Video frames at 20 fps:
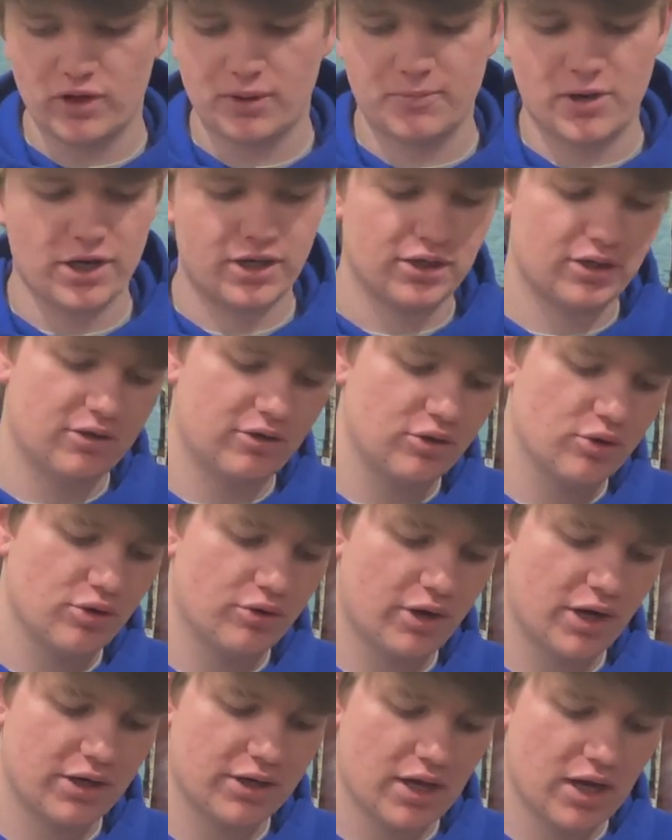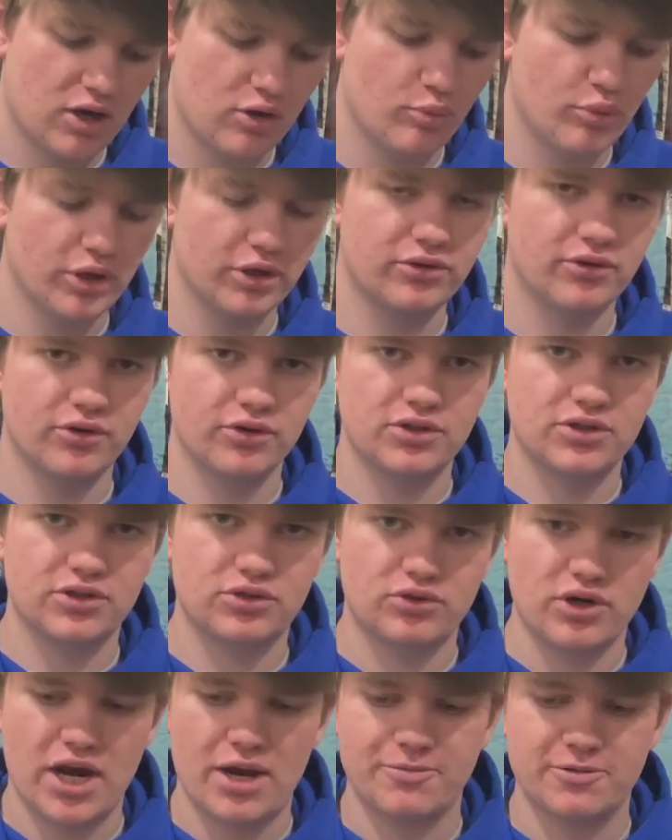I'm not going to do it right now, but there's
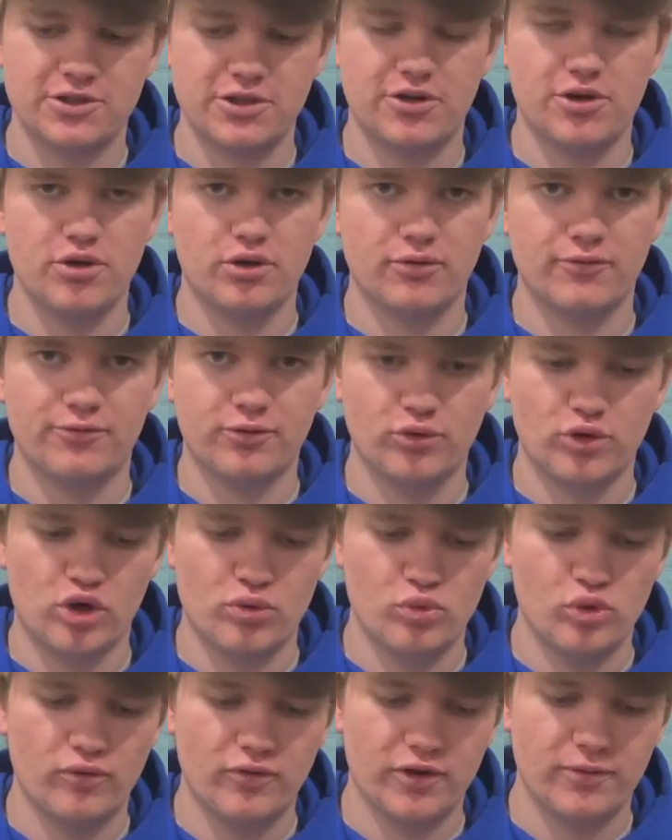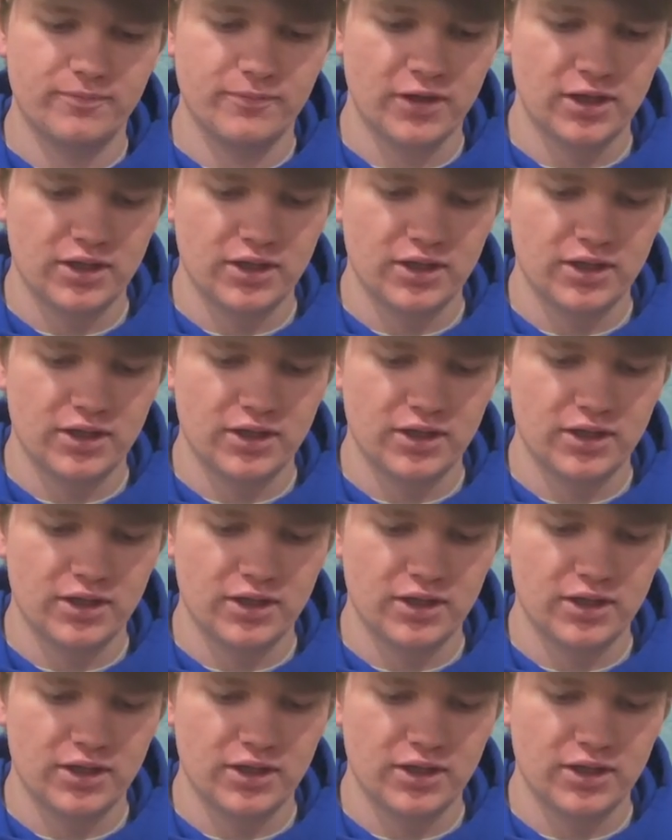straps here, you can remove it.